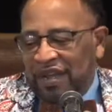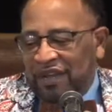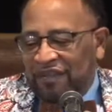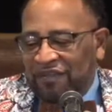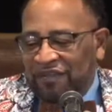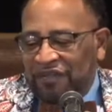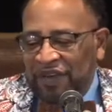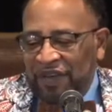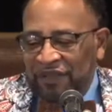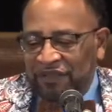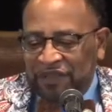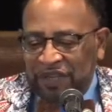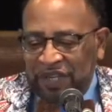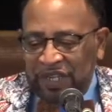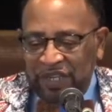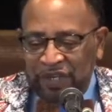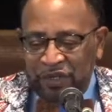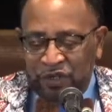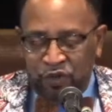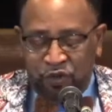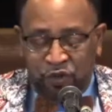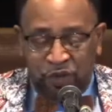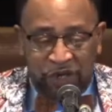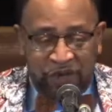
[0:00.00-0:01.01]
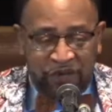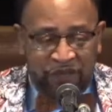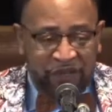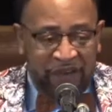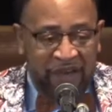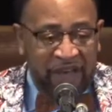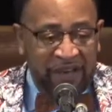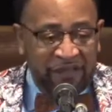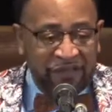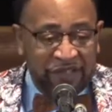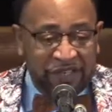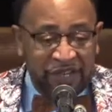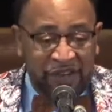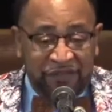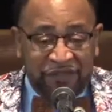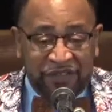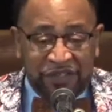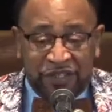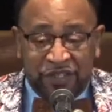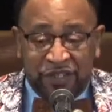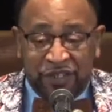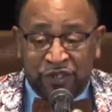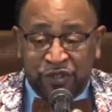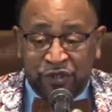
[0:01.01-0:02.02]
1525
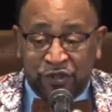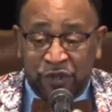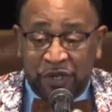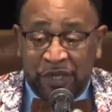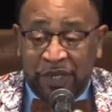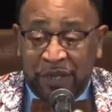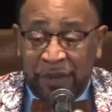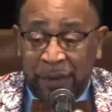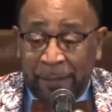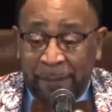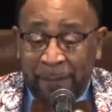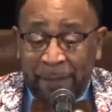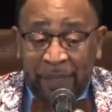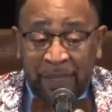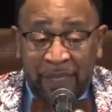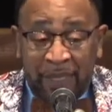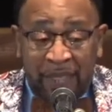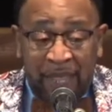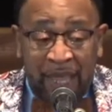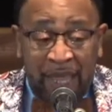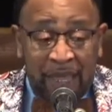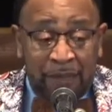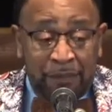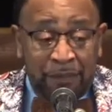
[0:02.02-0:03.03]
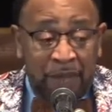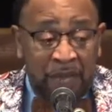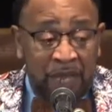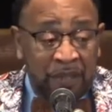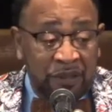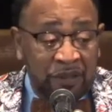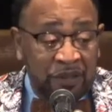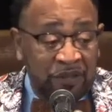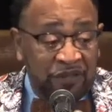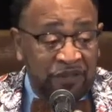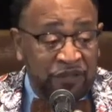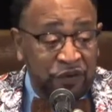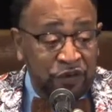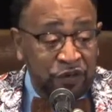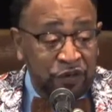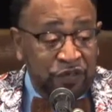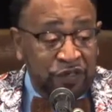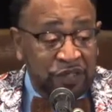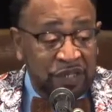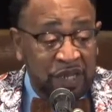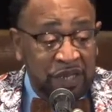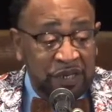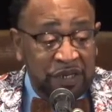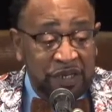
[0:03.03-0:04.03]
Jefferson Street. Amen. The
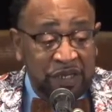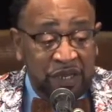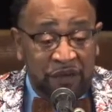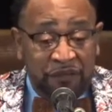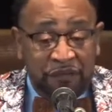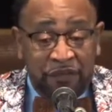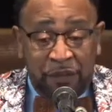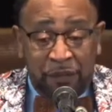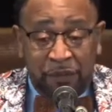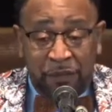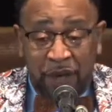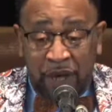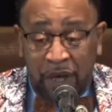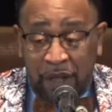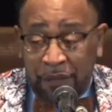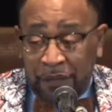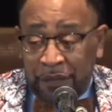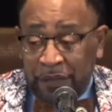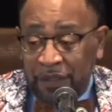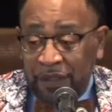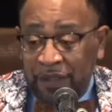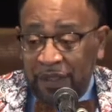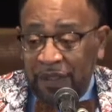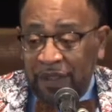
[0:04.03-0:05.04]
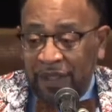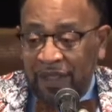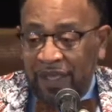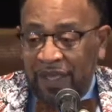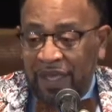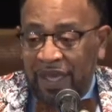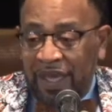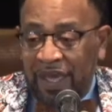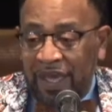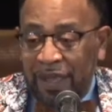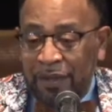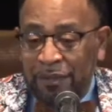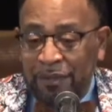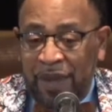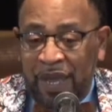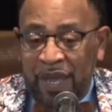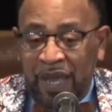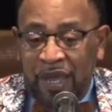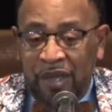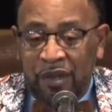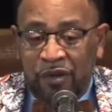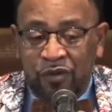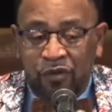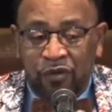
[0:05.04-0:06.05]
first Sunday of the month.
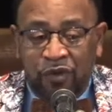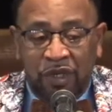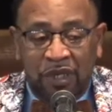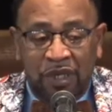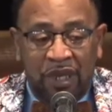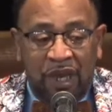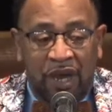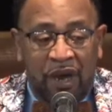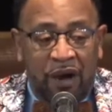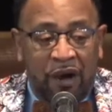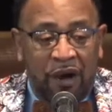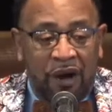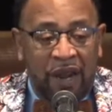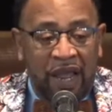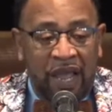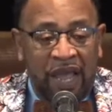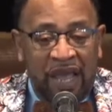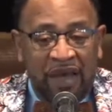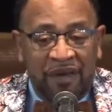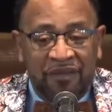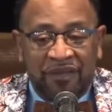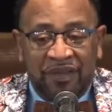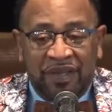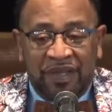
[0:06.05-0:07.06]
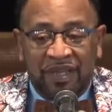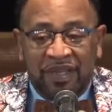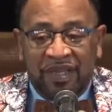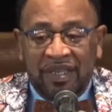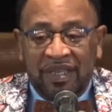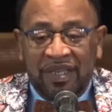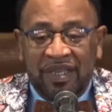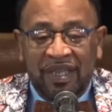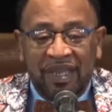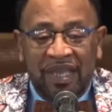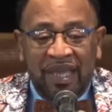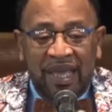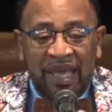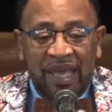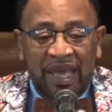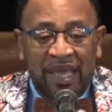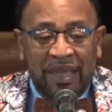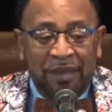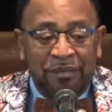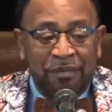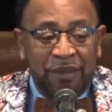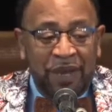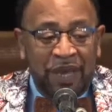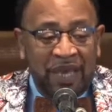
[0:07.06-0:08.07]
Amen. We are having,
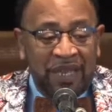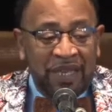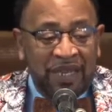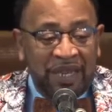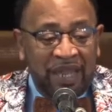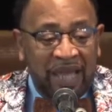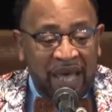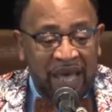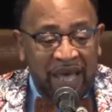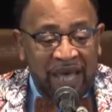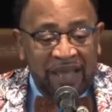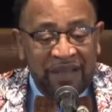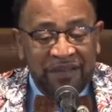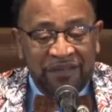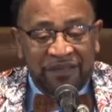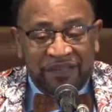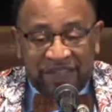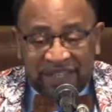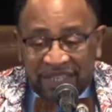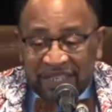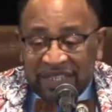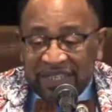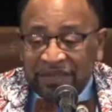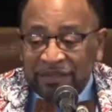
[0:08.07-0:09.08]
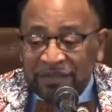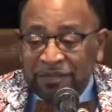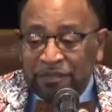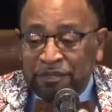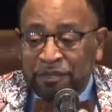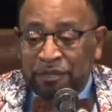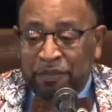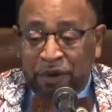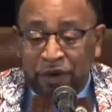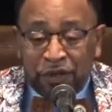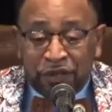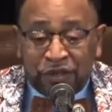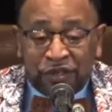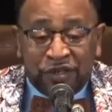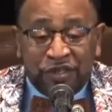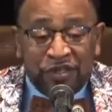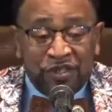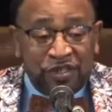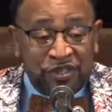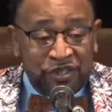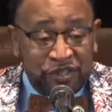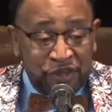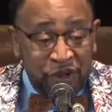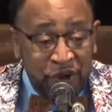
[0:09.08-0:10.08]
amen, live
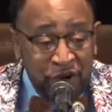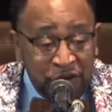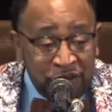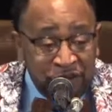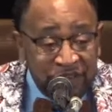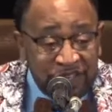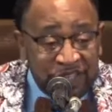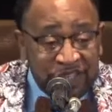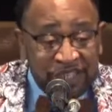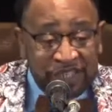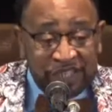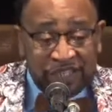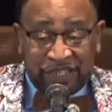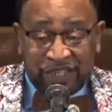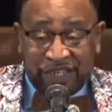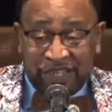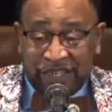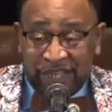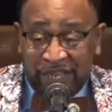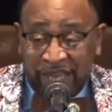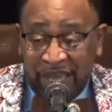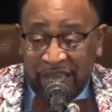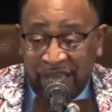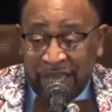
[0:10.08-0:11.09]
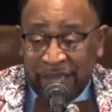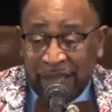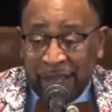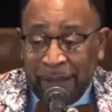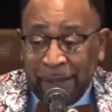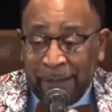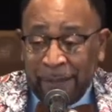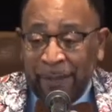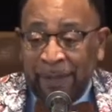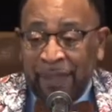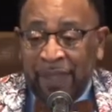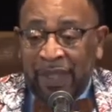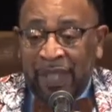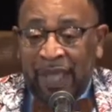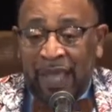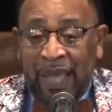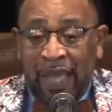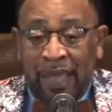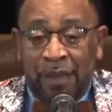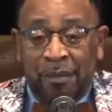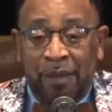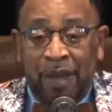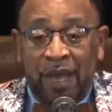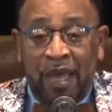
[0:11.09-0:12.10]
in-person services today.
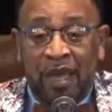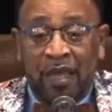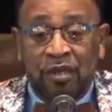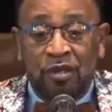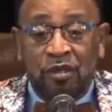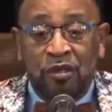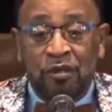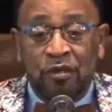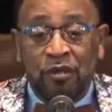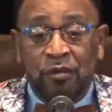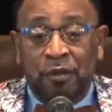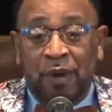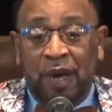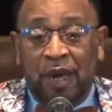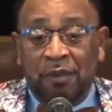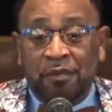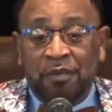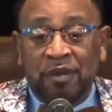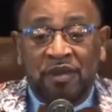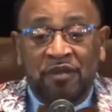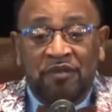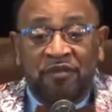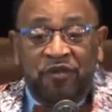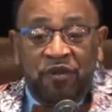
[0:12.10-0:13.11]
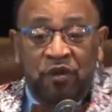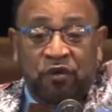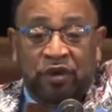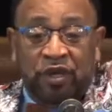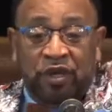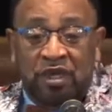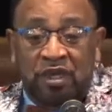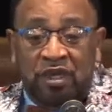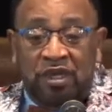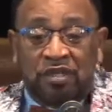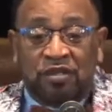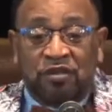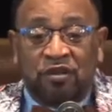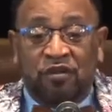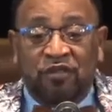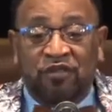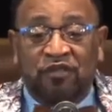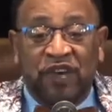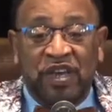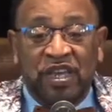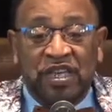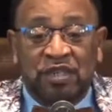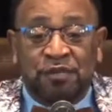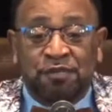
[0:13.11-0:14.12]
Amen. You might be viewing us
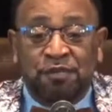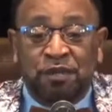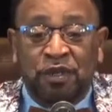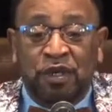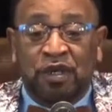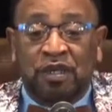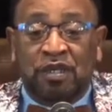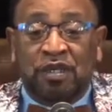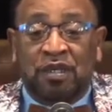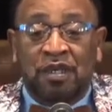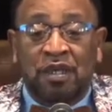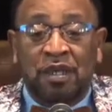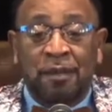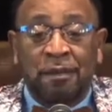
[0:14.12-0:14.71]
on Facebook.